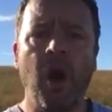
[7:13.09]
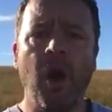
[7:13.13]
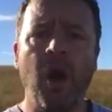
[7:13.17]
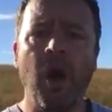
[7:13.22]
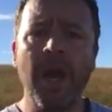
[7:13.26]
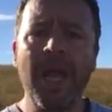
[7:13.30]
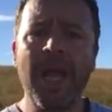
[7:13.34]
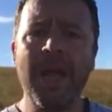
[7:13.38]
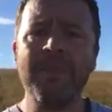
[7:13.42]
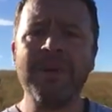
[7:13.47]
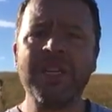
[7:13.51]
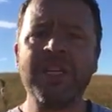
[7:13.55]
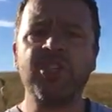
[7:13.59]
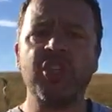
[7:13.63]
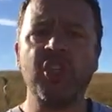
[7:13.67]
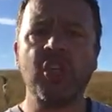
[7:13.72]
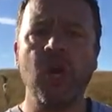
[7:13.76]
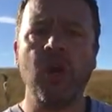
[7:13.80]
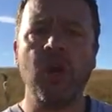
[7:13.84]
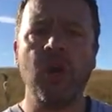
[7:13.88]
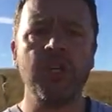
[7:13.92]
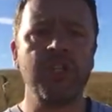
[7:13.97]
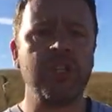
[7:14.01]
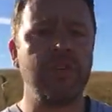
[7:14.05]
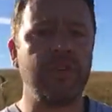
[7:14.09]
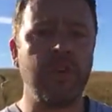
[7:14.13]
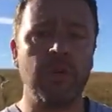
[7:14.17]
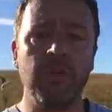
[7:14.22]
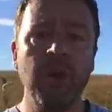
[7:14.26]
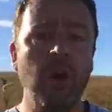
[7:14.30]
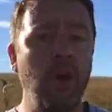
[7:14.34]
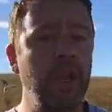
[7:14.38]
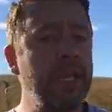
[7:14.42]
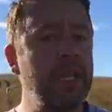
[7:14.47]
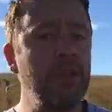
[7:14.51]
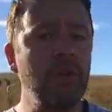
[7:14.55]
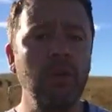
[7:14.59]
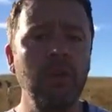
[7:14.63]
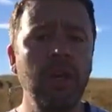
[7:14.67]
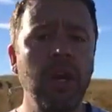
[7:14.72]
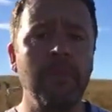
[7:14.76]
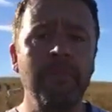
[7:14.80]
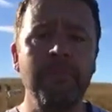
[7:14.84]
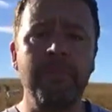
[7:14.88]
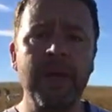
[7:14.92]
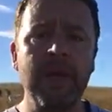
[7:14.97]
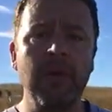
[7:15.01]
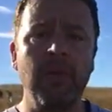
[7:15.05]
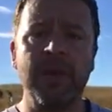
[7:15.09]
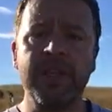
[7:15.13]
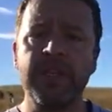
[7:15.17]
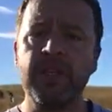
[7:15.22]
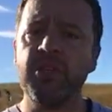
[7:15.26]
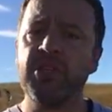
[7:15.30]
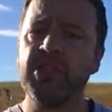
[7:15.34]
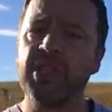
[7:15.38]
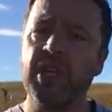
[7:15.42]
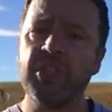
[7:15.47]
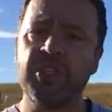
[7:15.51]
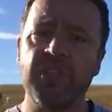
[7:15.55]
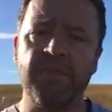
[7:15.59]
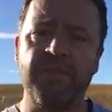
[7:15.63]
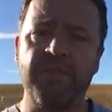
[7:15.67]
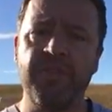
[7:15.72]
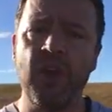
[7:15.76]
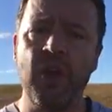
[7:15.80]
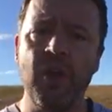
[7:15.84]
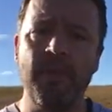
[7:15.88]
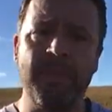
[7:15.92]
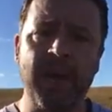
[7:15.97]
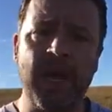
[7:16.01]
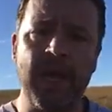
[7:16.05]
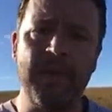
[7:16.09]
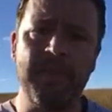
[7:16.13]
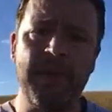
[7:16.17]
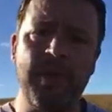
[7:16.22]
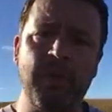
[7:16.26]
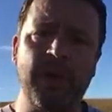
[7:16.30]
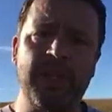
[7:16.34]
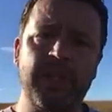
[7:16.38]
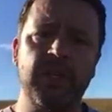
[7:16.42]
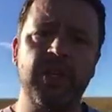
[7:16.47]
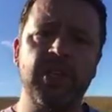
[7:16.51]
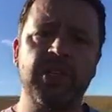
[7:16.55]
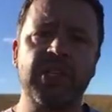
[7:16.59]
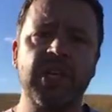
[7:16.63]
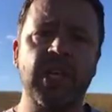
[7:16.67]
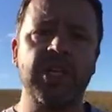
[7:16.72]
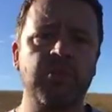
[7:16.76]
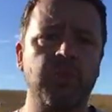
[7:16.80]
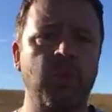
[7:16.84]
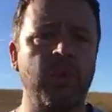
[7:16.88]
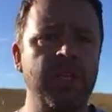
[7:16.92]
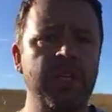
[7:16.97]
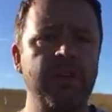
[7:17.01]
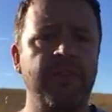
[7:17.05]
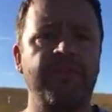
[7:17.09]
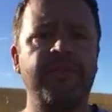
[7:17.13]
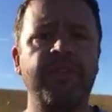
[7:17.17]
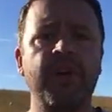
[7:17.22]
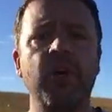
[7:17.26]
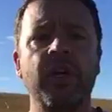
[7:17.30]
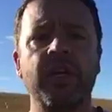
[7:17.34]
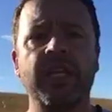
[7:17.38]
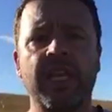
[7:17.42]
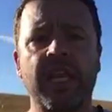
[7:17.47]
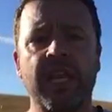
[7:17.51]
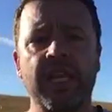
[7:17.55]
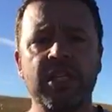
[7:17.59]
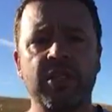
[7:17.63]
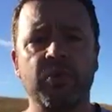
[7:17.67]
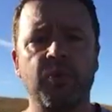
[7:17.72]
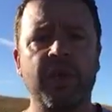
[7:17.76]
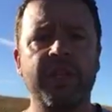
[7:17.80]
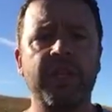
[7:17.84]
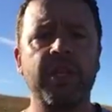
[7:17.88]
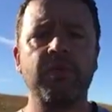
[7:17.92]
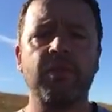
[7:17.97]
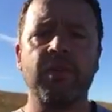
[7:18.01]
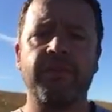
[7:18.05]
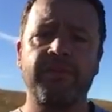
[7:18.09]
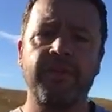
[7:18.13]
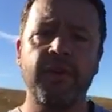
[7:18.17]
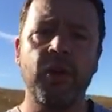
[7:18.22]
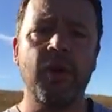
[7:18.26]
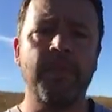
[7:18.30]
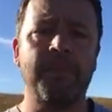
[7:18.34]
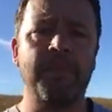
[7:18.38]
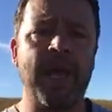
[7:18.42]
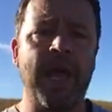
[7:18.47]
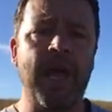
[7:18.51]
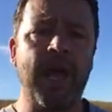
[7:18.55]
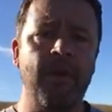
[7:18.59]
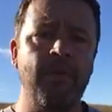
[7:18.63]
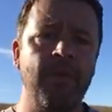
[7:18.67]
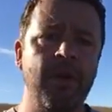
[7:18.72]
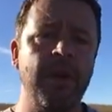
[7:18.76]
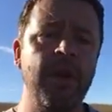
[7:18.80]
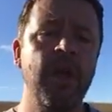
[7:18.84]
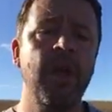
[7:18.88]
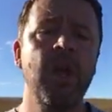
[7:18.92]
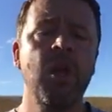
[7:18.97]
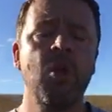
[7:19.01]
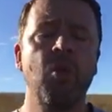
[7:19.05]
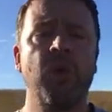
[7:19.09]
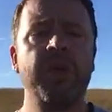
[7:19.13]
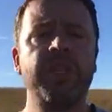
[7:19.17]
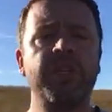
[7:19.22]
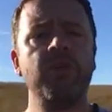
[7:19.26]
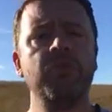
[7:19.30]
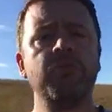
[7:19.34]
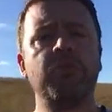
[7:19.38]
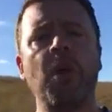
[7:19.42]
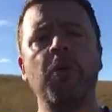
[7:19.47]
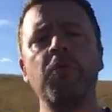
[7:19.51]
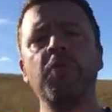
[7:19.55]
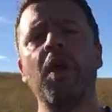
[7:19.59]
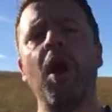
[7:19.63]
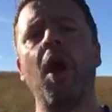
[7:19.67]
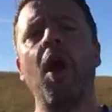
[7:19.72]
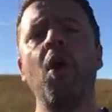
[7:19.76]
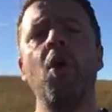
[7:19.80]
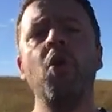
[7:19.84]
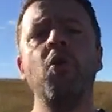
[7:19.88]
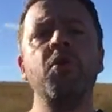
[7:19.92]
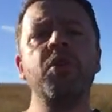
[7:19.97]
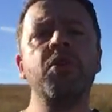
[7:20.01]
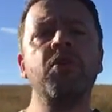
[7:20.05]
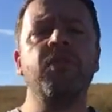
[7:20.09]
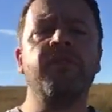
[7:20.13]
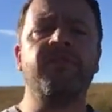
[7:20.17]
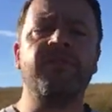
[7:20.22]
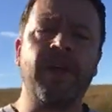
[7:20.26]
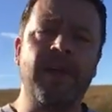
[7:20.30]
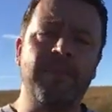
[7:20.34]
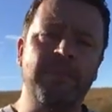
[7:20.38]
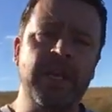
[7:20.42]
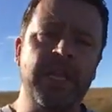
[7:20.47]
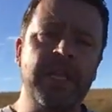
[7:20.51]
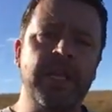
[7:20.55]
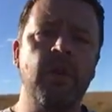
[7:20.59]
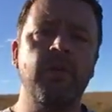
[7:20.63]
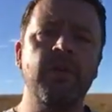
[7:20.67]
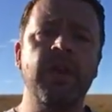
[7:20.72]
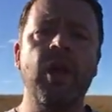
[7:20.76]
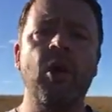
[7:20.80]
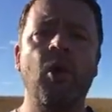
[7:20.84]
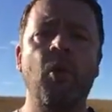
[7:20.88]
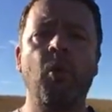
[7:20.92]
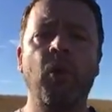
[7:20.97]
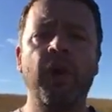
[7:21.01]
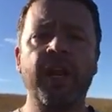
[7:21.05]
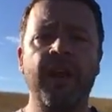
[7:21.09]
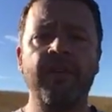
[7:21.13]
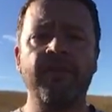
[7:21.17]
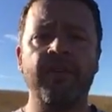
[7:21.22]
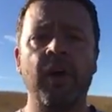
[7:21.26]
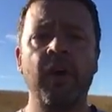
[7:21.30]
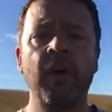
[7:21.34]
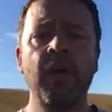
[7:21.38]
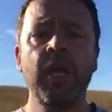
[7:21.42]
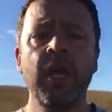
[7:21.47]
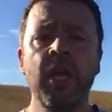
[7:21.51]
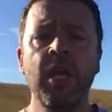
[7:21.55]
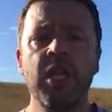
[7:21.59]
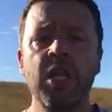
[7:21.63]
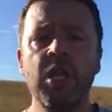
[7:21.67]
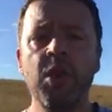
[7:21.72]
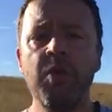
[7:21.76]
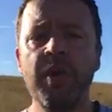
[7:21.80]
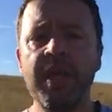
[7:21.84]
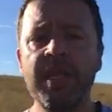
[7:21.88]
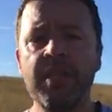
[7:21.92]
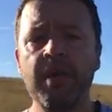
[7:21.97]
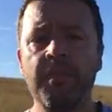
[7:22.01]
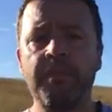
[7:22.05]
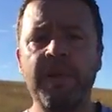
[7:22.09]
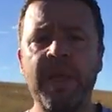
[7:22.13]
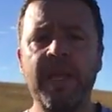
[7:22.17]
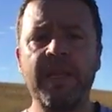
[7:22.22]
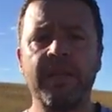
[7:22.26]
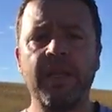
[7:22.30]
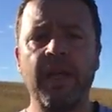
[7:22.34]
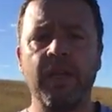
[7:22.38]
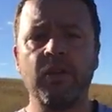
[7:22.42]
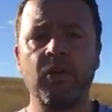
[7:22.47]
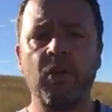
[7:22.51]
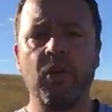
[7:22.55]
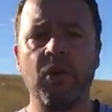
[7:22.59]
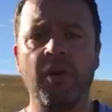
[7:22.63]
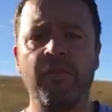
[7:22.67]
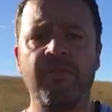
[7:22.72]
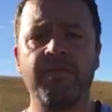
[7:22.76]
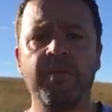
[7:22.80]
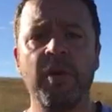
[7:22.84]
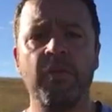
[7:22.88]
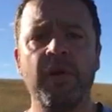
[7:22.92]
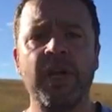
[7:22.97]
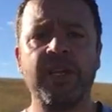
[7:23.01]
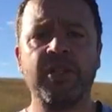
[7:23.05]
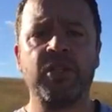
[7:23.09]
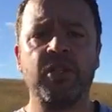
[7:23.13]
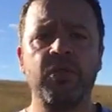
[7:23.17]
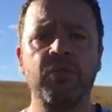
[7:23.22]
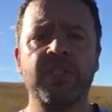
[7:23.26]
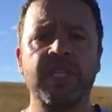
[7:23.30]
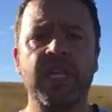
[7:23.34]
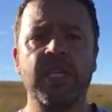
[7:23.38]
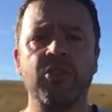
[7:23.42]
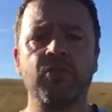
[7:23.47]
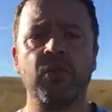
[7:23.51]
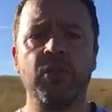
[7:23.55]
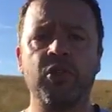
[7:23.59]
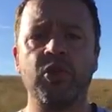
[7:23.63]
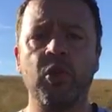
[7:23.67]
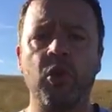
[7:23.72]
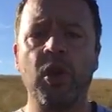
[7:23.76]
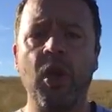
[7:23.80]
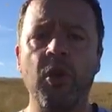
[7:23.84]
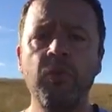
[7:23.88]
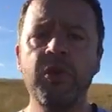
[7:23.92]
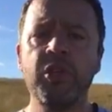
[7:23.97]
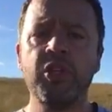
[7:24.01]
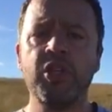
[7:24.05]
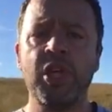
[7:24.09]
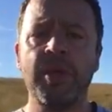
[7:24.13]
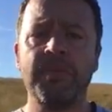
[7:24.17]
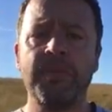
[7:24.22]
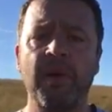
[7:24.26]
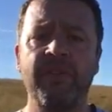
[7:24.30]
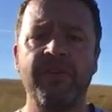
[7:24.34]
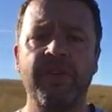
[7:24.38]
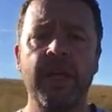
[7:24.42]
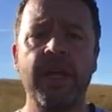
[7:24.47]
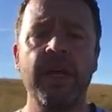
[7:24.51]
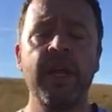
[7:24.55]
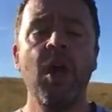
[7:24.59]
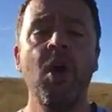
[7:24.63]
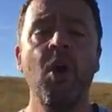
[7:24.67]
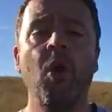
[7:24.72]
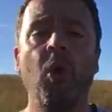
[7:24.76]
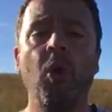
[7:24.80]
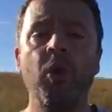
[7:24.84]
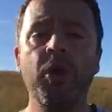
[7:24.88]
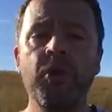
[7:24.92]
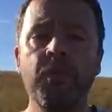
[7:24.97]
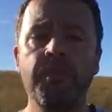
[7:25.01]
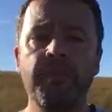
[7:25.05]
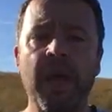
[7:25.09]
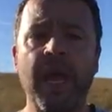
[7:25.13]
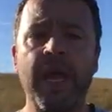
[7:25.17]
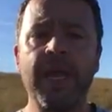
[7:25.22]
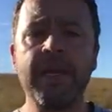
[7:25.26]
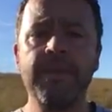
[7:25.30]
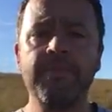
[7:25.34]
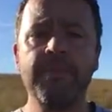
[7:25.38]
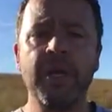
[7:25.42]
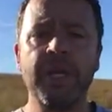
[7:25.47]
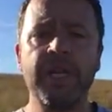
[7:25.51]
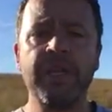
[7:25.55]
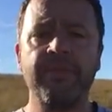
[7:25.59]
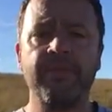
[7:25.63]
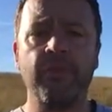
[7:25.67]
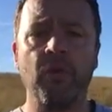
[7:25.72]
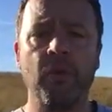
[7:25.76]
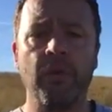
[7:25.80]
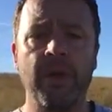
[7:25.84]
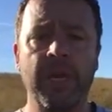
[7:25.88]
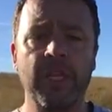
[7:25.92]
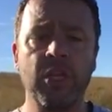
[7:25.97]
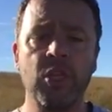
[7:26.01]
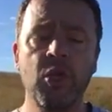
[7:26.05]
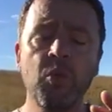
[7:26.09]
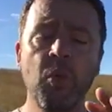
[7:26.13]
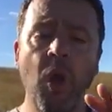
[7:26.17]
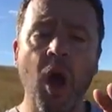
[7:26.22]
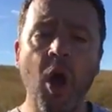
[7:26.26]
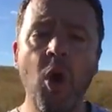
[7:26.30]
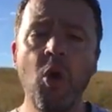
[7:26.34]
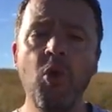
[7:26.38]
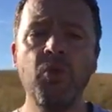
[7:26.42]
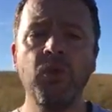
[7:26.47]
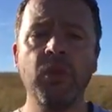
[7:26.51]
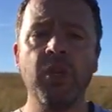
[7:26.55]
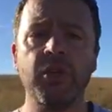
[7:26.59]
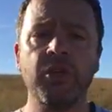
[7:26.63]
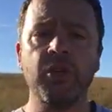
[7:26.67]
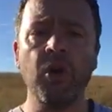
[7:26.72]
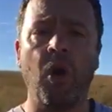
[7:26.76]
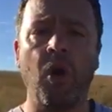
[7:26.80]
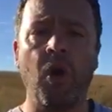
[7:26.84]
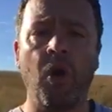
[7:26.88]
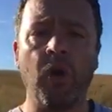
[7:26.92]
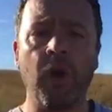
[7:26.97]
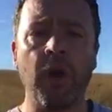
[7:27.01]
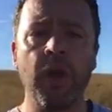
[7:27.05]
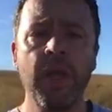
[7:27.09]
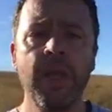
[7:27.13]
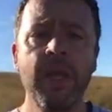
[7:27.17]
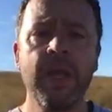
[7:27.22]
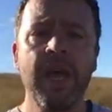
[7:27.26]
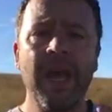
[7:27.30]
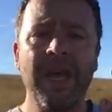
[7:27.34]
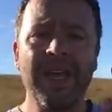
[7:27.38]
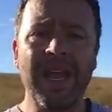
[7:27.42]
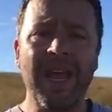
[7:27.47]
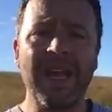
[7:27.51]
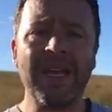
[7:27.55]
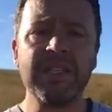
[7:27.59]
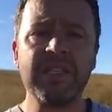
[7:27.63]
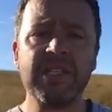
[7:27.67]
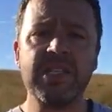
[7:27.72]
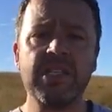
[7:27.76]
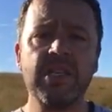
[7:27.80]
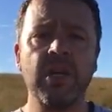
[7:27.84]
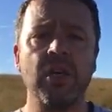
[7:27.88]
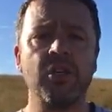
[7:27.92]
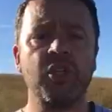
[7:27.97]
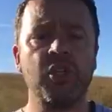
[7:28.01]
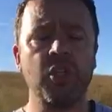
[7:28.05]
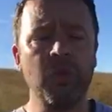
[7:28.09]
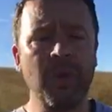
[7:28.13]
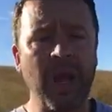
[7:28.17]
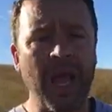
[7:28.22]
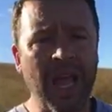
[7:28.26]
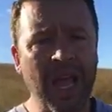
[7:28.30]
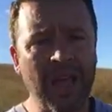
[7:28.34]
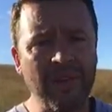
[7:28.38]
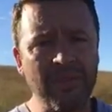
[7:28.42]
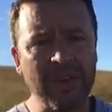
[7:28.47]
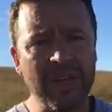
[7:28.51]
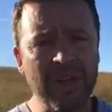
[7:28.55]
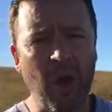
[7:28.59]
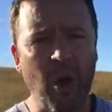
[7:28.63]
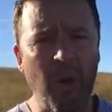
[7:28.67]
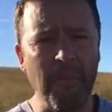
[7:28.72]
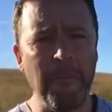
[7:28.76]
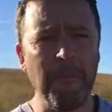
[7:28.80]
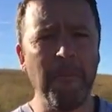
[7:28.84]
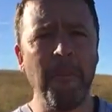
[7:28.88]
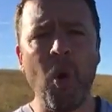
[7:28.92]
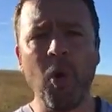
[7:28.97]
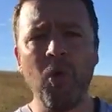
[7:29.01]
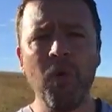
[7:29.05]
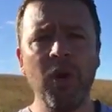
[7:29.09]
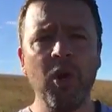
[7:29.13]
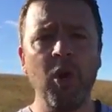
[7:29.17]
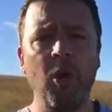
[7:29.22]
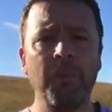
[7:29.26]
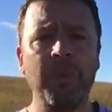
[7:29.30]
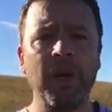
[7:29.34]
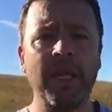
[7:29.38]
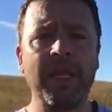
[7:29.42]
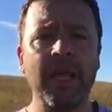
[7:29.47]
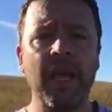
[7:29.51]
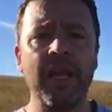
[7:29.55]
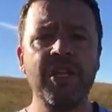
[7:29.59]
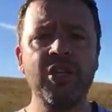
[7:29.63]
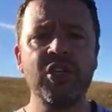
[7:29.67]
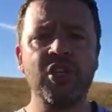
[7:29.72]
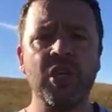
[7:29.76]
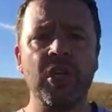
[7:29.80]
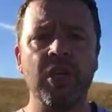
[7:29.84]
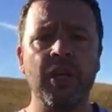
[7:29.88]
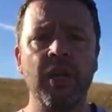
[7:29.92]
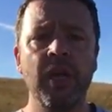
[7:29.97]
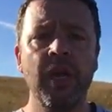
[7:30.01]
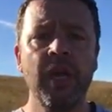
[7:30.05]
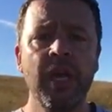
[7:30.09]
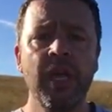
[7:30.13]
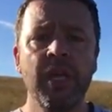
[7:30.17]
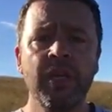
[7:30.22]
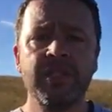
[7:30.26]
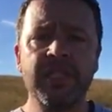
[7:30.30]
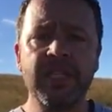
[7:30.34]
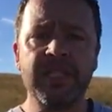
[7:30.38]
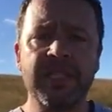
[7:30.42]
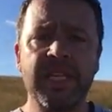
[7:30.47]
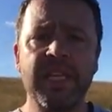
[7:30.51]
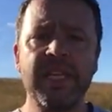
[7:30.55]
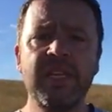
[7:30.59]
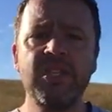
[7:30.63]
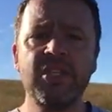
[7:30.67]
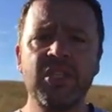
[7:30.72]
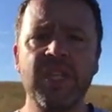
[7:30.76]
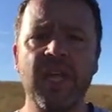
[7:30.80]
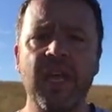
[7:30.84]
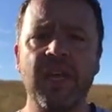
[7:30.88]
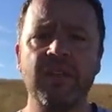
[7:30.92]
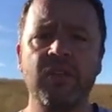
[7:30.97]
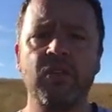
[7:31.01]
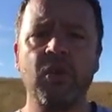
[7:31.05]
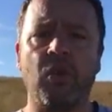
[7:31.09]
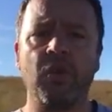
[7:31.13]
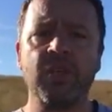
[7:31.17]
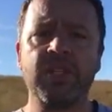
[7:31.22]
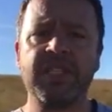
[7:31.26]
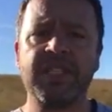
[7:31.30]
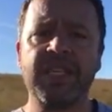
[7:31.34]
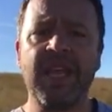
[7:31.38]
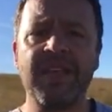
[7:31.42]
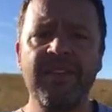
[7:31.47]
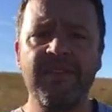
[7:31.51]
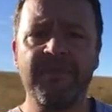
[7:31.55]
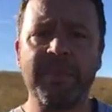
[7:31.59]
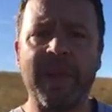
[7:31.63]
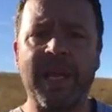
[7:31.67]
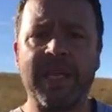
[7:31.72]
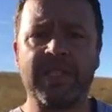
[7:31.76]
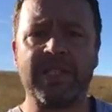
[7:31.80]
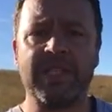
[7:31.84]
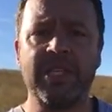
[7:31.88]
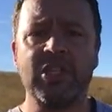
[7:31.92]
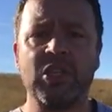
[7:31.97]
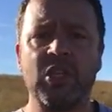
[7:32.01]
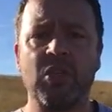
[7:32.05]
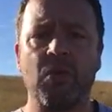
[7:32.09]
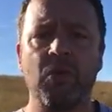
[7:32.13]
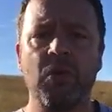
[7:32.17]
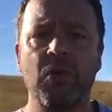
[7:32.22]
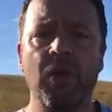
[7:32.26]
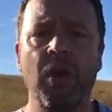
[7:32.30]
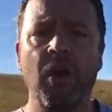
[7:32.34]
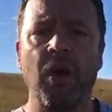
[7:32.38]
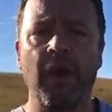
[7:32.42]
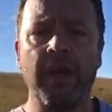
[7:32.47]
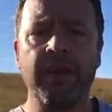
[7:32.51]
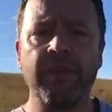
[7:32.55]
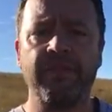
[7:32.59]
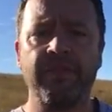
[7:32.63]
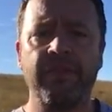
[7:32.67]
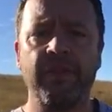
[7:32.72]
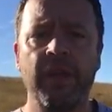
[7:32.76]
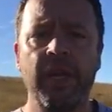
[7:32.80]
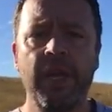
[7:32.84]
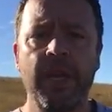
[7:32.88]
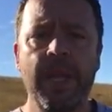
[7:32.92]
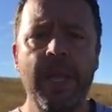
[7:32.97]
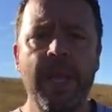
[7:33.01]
I am in charge of you. Like it or lump it, whether you say it's your fur baby, whether you say it's one of your fur kids, whether you're a fur parent, whether you don't own, you're a family unit or whatever, you either picked that dog up from a rescue center and took ownership of it, or you paid money for it. You own the dog. And as such, you have a moral obligation to teach that dog safe passage through life.